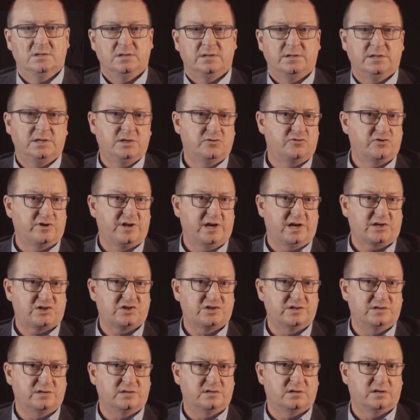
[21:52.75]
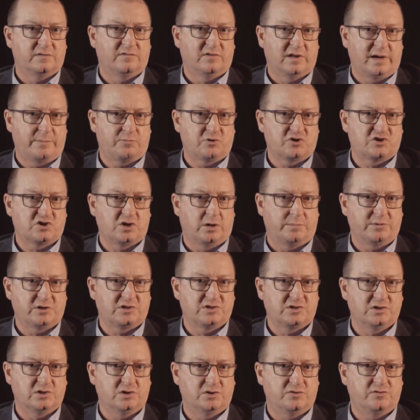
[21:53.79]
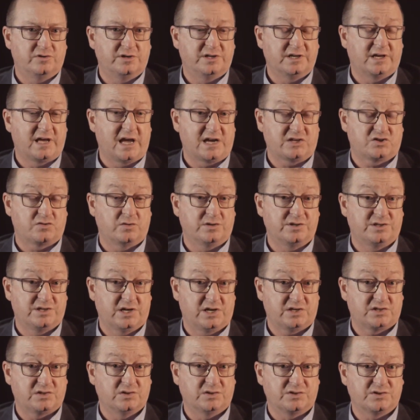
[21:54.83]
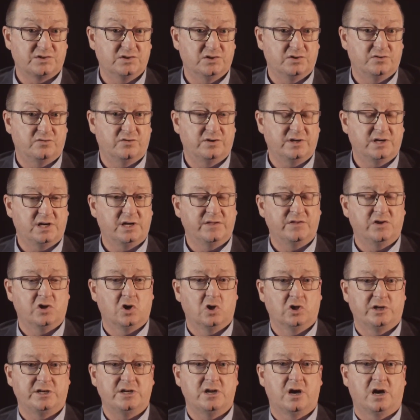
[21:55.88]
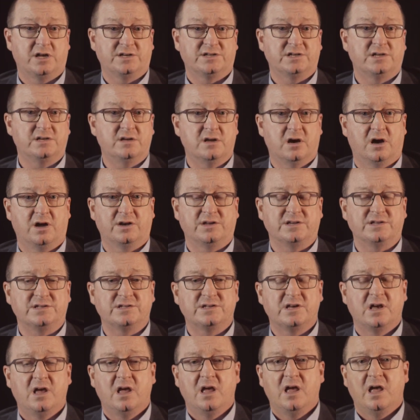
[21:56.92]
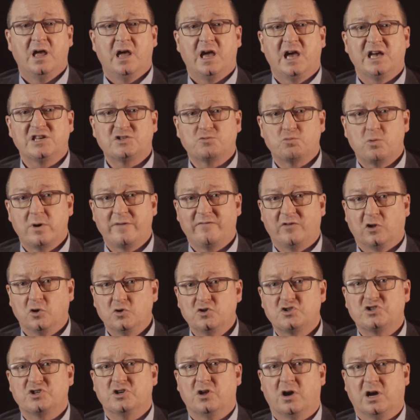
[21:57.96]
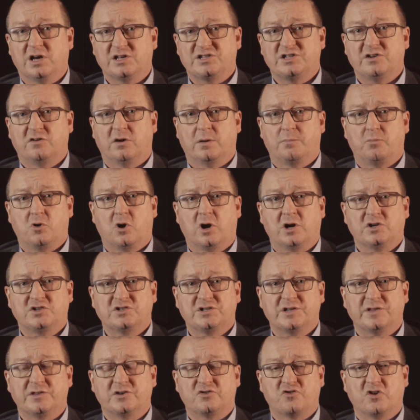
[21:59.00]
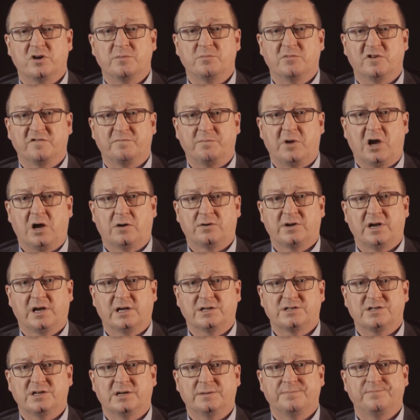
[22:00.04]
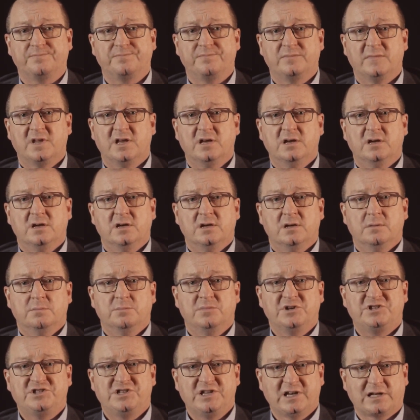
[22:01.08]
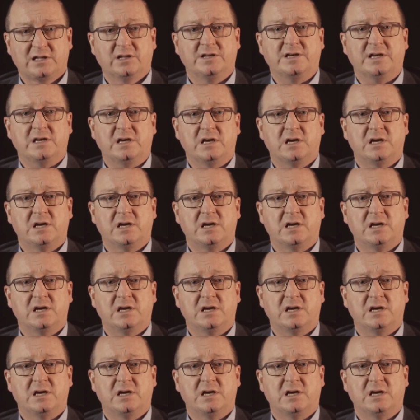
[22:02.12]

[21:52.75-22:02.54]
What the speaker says: The introduction of laparoscopic surgery to gastrointestinal surgery in the early 1990s has revolutionised our approach to the treatment of bowel cancer, particularly